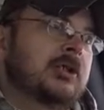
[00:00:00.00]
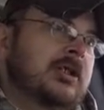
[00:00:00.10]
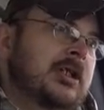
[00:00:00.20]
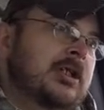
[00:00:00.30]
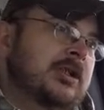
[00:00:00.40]

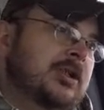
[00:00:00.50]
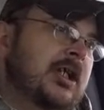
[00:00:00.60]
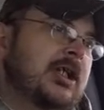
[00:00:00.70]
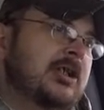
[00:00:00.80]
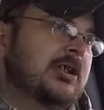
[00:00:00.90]
didn't
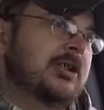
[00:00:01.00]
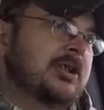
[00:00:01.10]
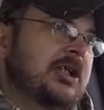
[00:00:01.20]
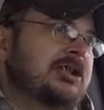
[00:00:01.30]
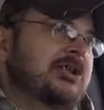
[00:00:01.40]
take the
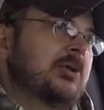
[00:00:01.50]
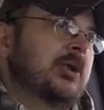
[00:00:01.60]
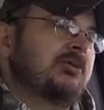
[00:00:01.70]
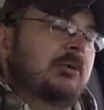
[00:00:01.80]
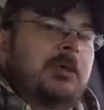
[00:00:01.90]
taste
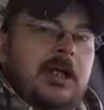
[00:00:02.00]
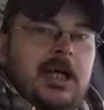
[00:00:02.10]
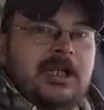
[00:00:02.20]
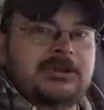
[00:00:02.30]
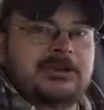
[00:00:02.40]
away from my
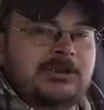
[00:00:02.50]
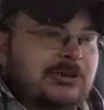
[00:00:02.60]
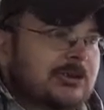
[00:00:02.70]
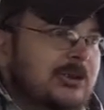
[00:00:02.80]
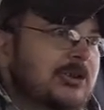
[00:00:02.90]
exes,
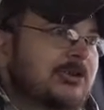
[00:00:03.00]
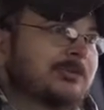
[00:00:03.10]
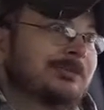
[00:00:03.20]
so.